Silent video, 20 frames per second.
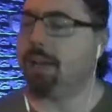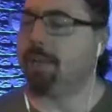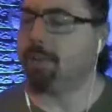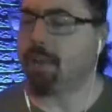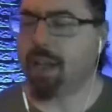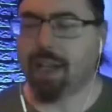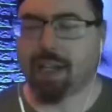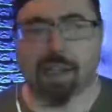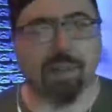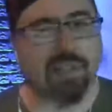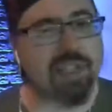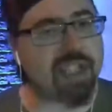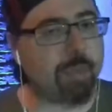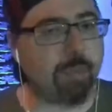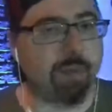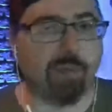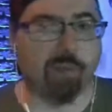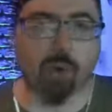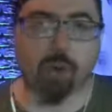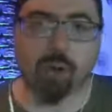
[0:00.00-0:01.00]
Like I've said
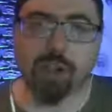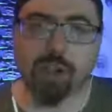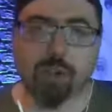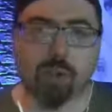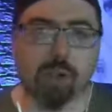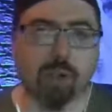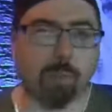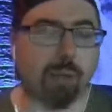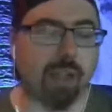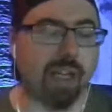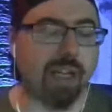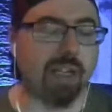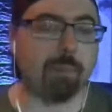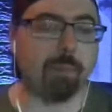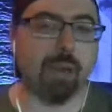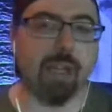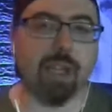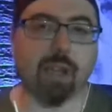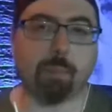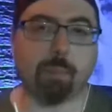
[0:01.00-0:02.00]
before, don't complain to
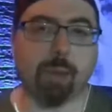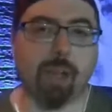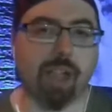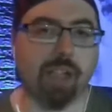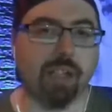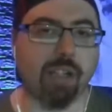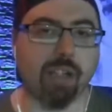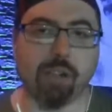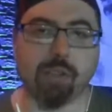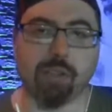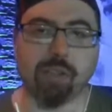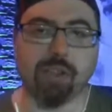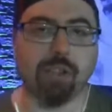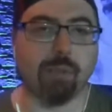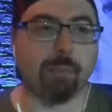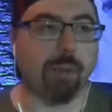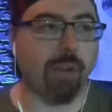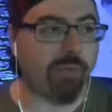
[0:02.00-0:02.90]
me, complain to YouTube.